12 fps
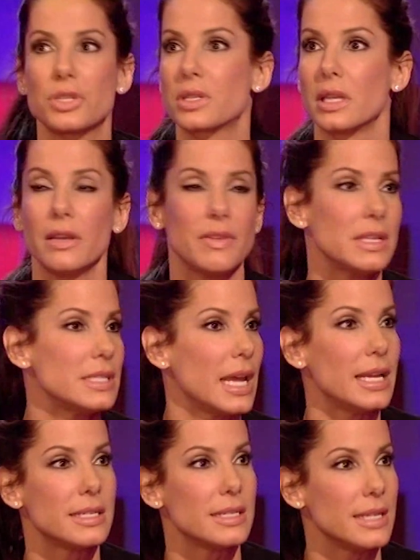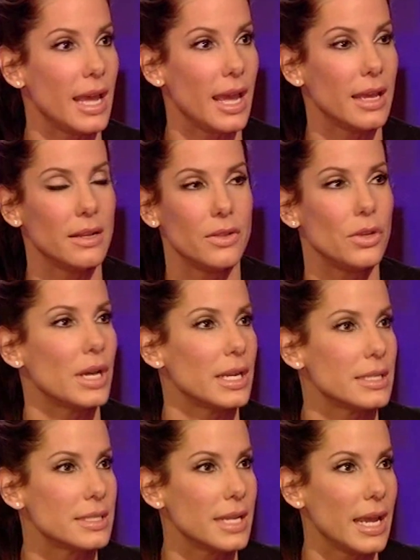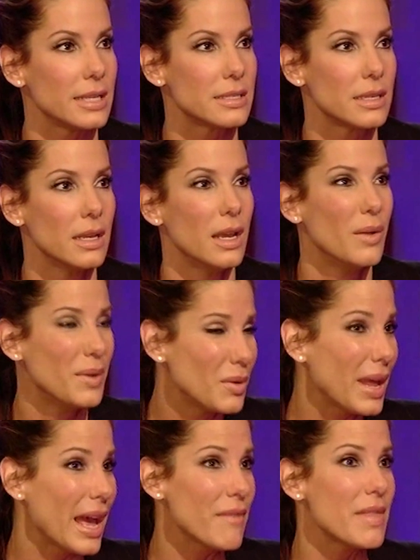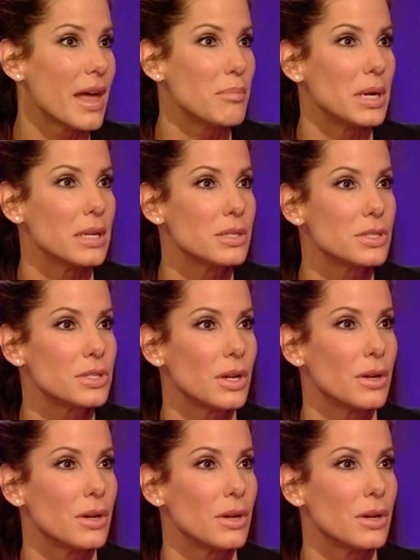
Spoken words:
just live in day to day. And in the United States, we don't have that much. So.